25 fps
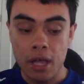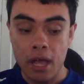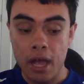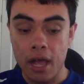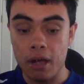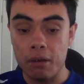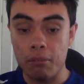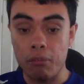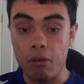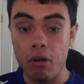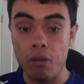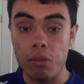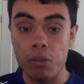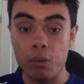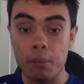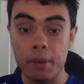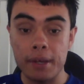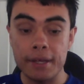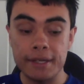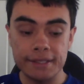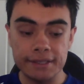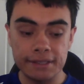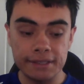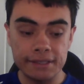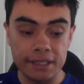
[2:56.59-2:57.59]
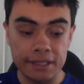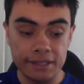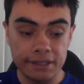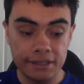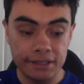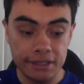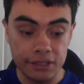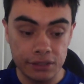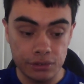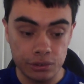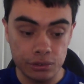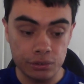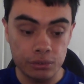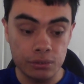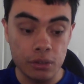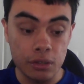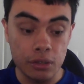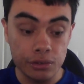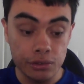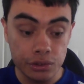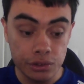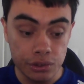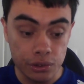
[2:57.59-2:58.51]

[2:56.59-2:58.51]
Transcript: Um, on the wing is Setu